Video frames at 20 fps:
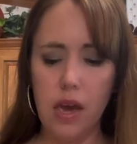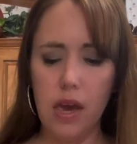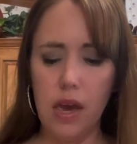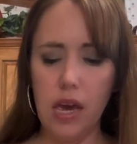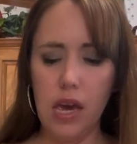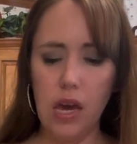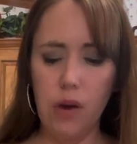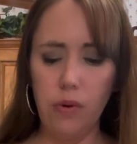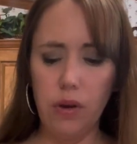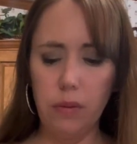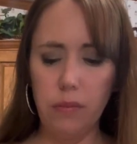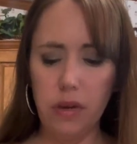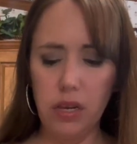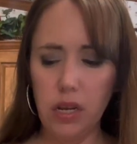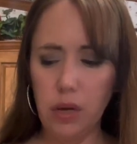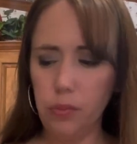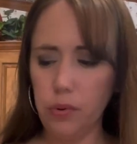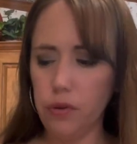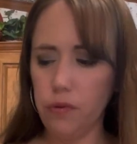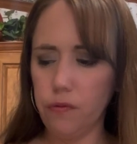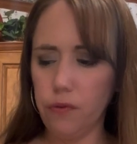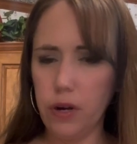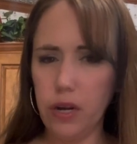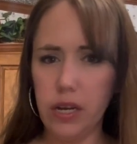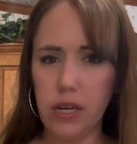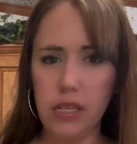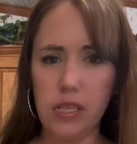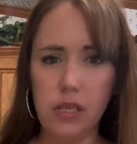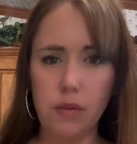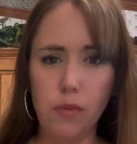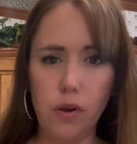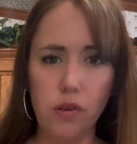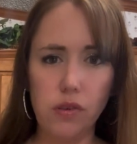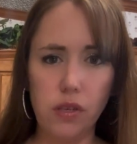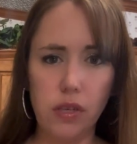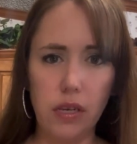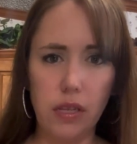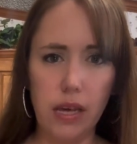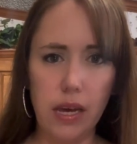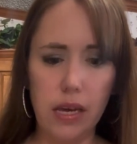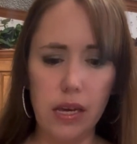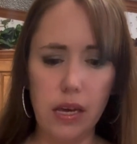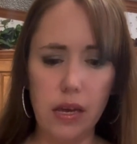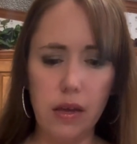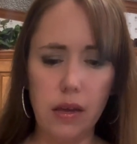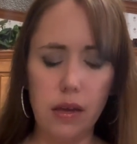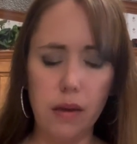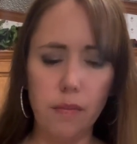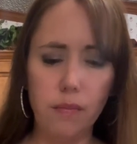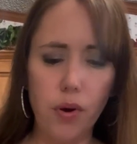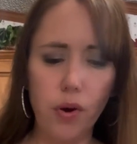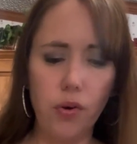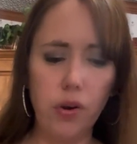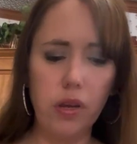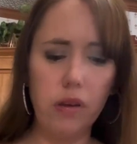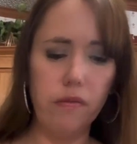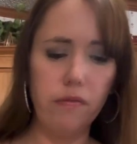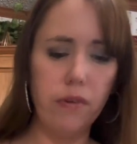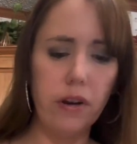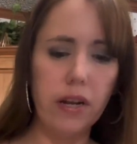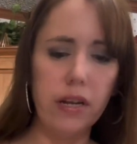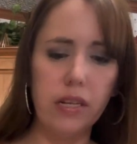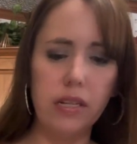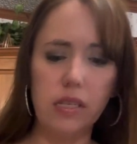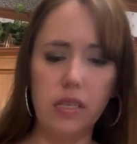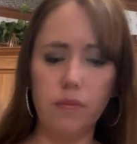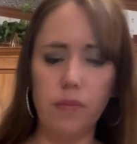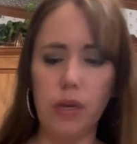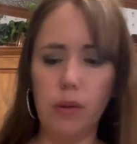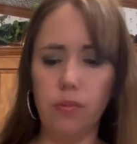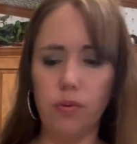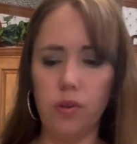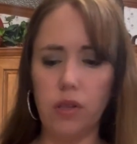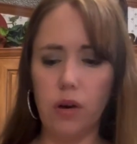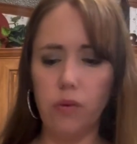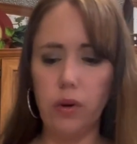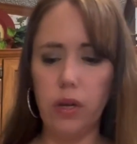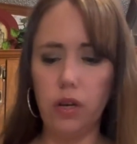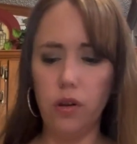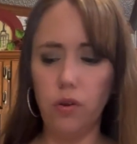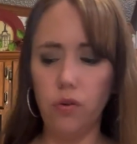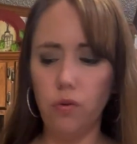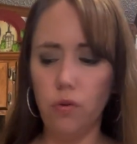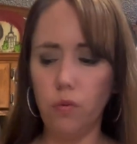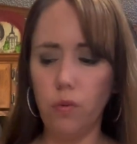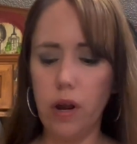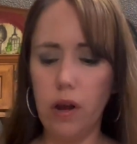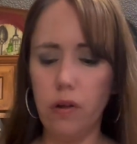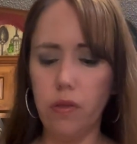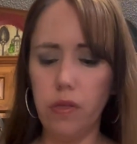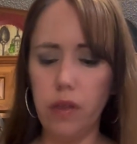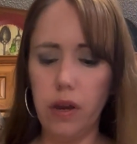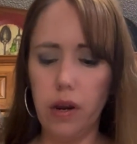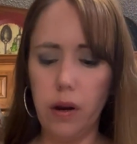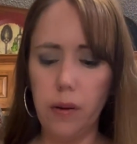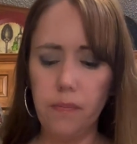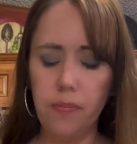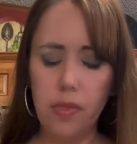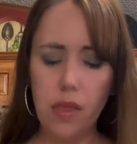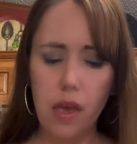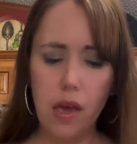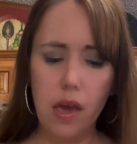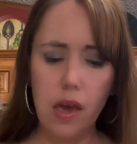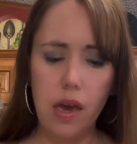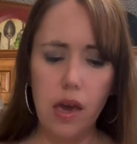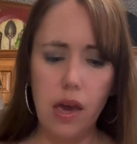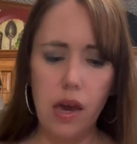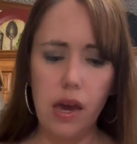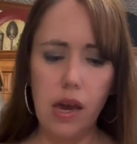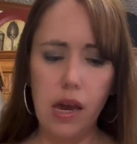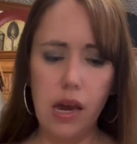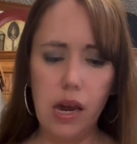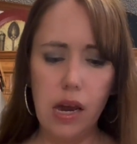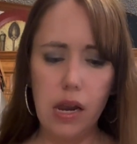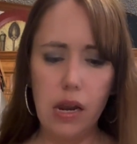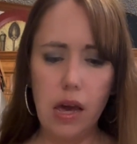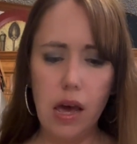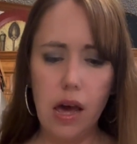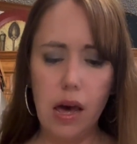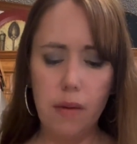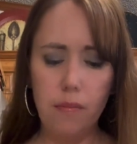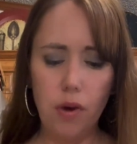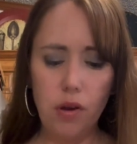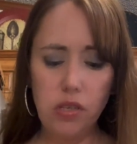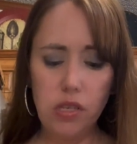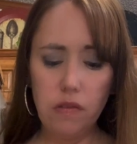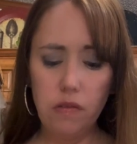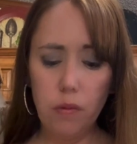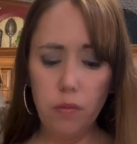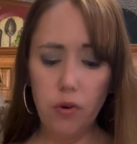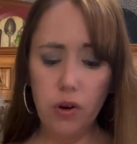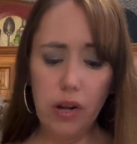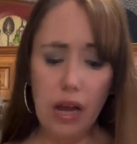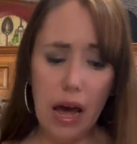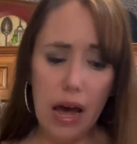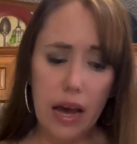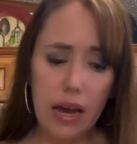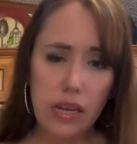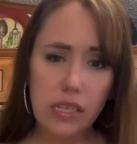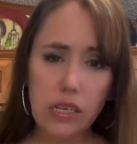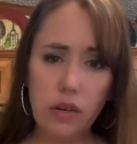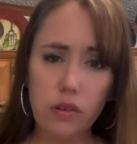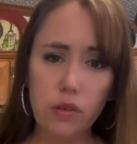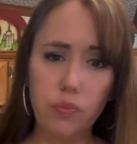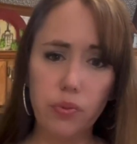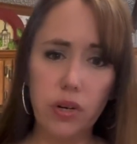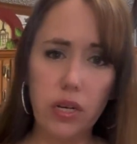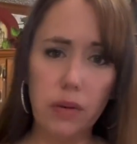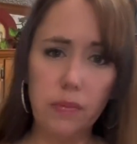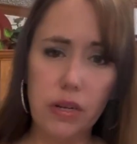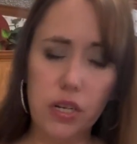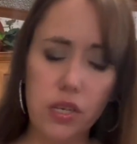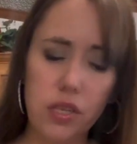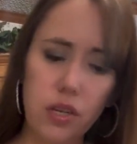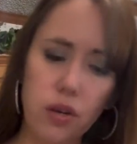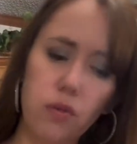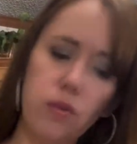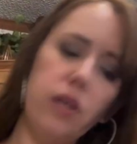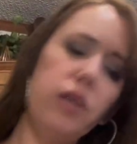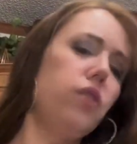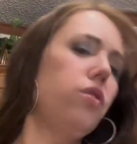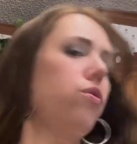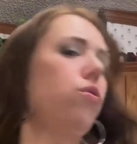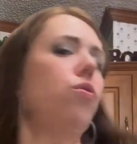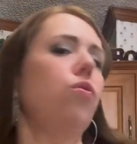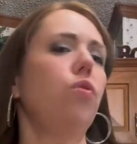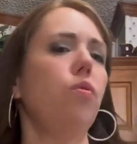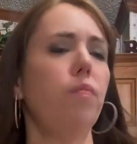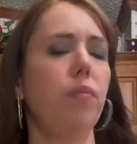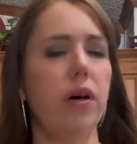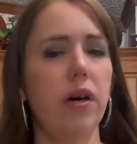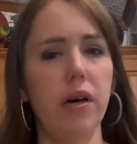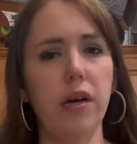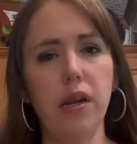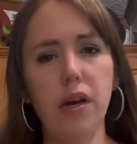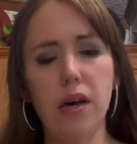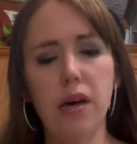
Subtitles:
And we'd meet up with friends, mostly like boating friends and people that we knew around there. And most of them were guys. I was pretty much the only girl, but